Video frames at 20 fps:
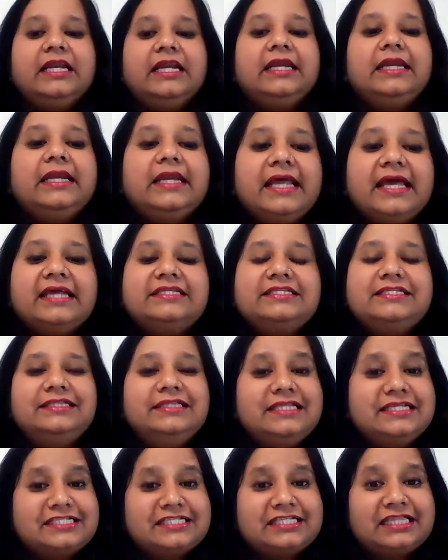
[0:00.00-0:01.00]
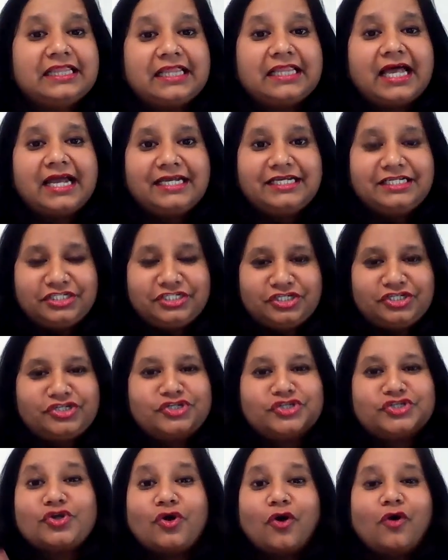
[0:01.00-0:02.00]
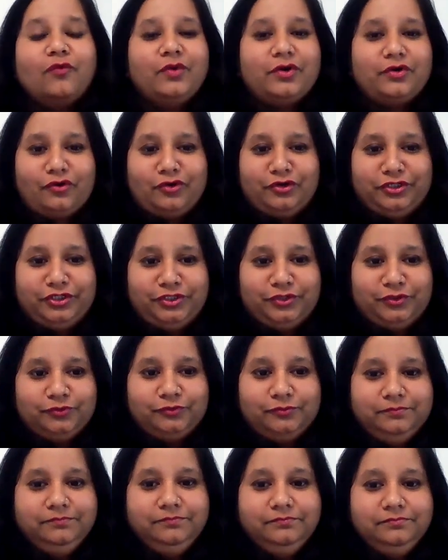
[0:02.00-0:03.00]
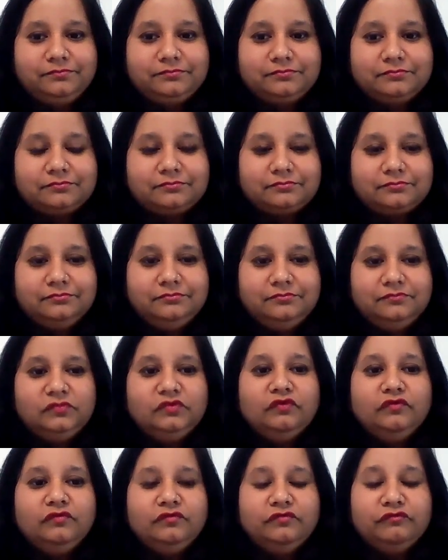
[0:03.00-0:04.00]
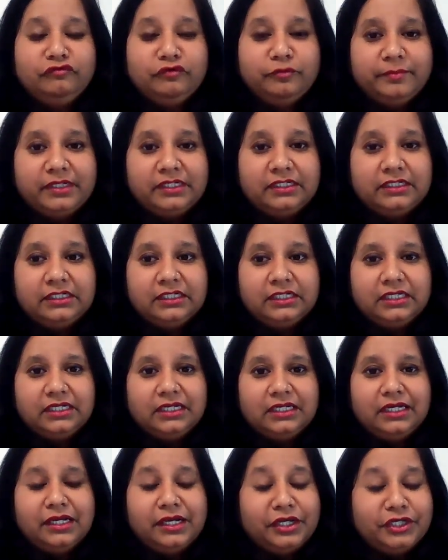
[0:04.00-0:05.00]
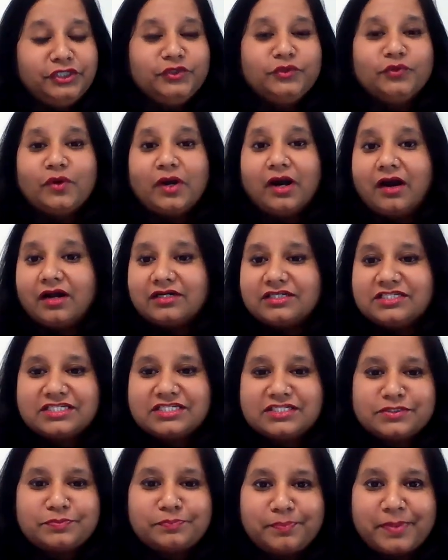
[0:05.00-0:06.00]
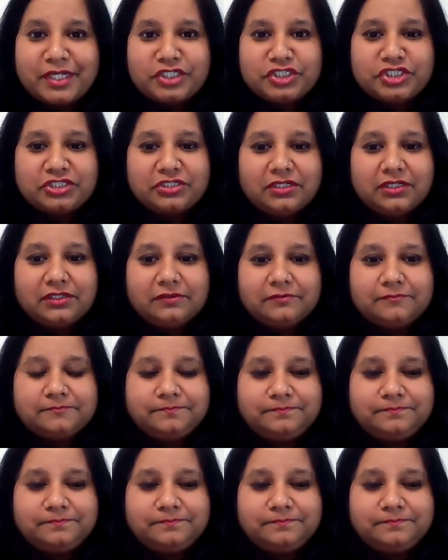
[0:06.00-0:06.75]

Let this light shower on you. Women, you are special